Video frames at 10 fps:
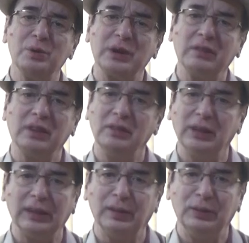do whatever you
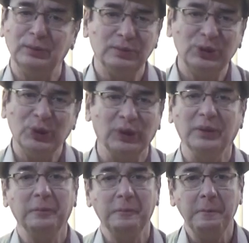want. No.
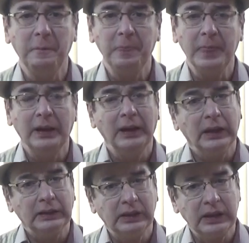
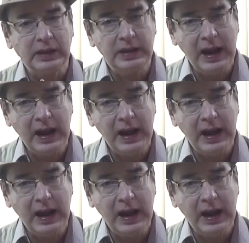The